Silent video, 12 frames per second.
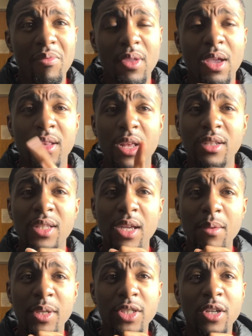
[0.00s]
And I'll take a
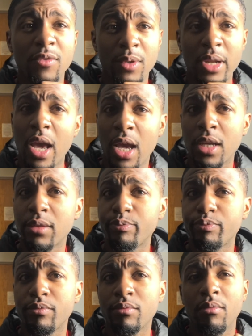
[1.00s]
picture of what I ate
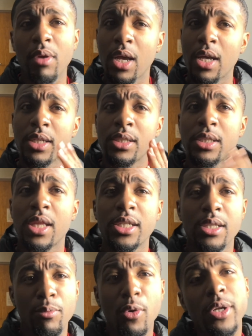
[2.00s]
because that's
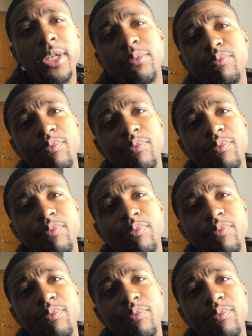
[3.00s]
important.